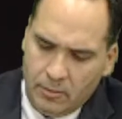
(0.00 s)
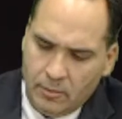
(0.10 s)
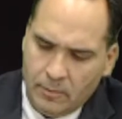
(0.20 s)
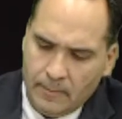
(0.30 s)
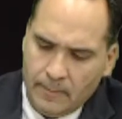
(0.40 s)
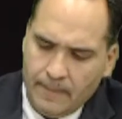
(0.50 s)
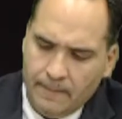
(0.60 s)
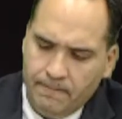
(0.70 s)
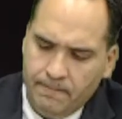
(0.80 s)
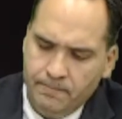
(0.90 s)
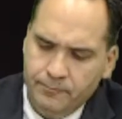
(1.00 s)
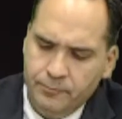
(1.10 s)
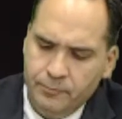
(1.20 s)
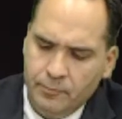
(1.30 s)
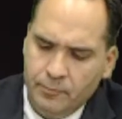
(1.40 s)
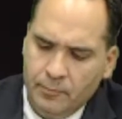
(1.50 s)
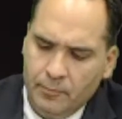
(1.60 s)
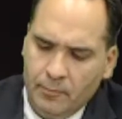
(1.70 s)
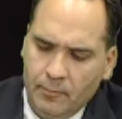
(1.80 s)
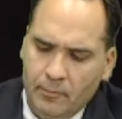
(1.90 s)

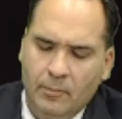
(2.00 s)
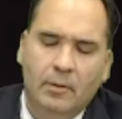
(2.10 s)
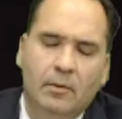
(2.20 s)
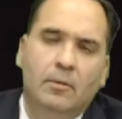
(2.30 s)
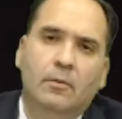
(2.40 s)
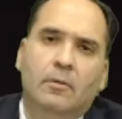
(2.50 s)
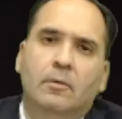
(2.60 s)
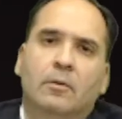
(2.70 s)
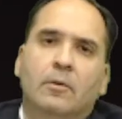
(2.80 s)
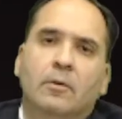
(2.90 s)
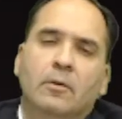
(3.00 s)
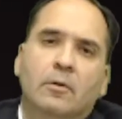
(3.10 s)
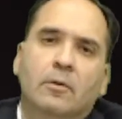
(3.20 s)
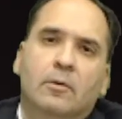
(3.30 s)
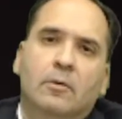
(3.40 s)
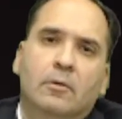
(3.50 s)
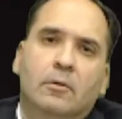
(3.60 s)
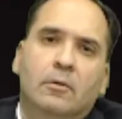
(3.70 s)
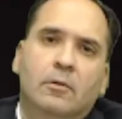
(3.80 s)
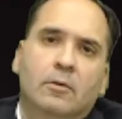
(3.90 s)

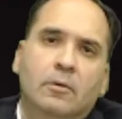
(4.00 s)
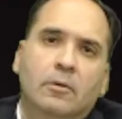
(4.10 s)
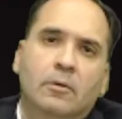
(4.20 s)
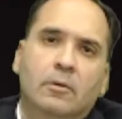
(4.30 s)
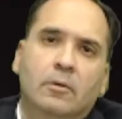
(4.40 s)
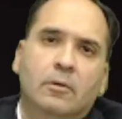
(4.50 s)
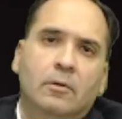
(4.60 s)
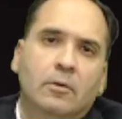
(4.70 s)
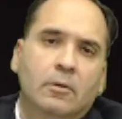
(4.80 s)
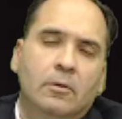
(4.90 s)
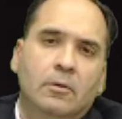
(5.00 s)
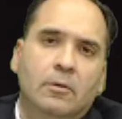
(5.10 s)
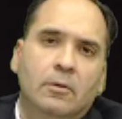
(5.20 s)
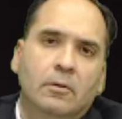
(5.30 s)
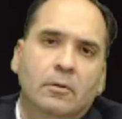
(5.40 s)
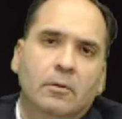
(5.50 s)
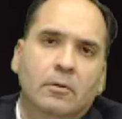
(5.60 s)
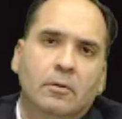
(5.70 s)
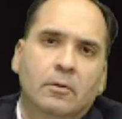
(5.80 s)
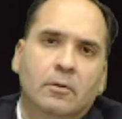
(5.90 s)

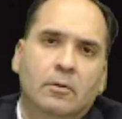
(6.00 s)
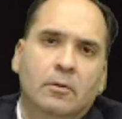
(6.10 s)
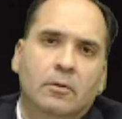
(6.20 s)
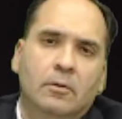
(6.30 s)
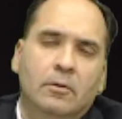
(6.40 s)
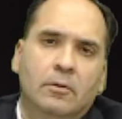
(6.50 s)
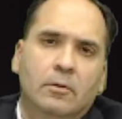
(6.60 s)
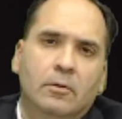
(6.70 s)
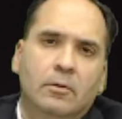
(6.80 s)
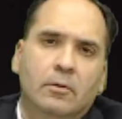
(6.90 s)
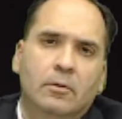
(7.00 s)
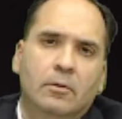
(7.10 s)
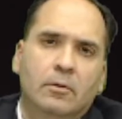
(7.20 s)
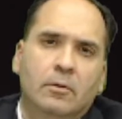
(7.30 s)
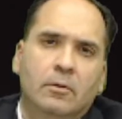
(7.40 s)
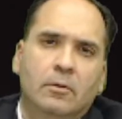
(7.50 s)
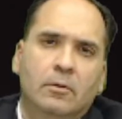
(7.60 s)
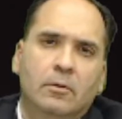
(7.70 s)
The person shown says nothing.